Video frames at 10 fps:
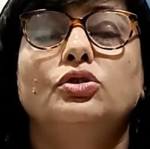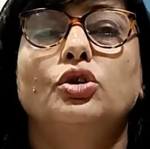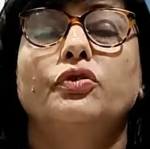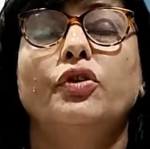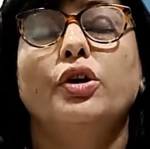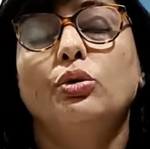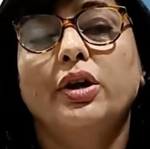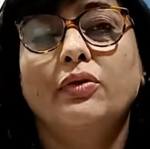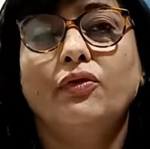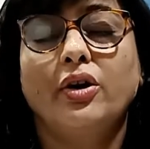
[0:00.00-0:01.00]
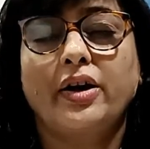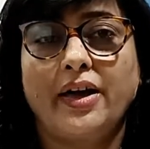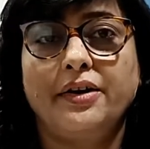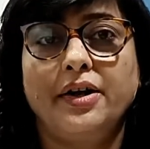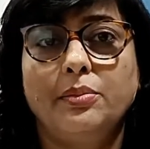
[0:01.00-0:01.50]
So if you're looking for
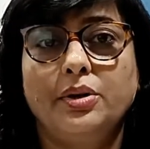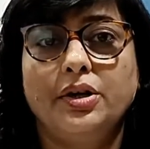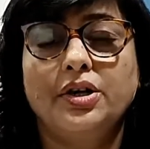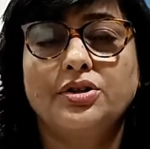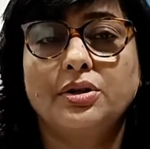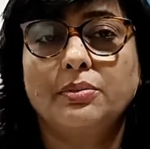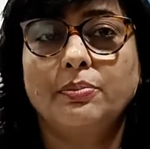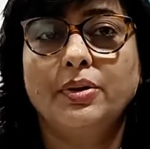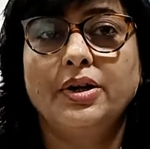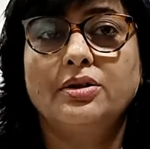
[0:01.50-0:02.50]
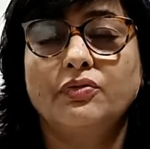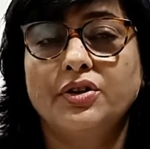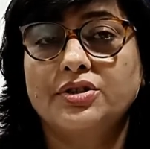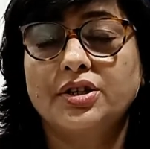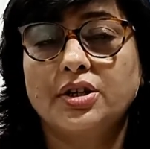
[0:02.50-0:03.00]
Canada immigration, please
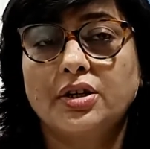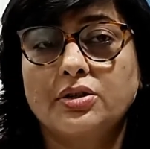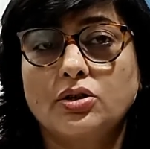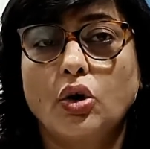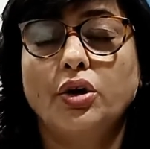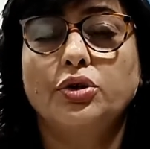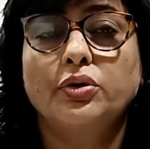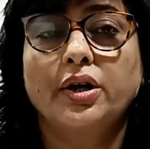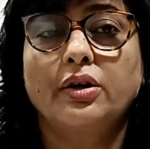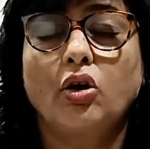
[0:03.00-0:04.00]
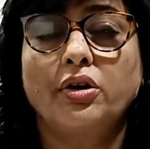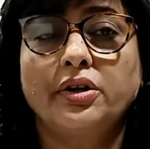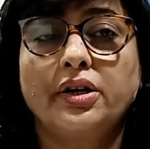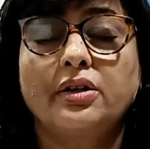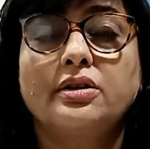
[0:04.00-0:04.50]
visit us or you can
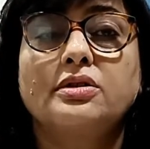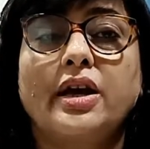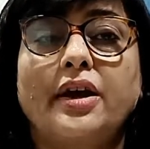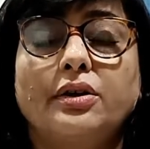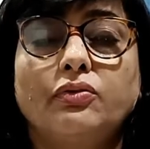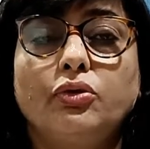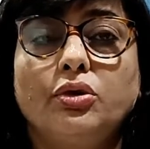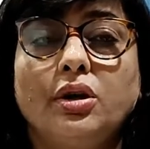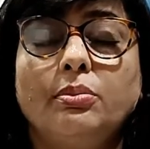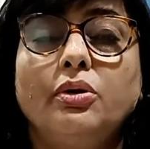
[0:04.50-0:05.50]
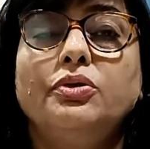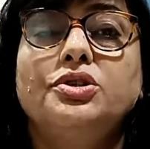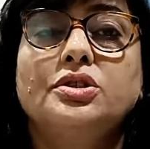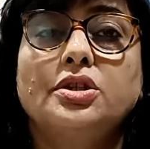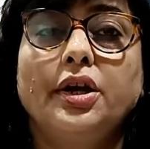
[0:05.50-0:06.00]
contact us at a phone number
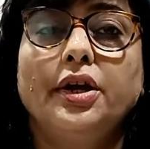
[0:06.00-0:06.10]
which is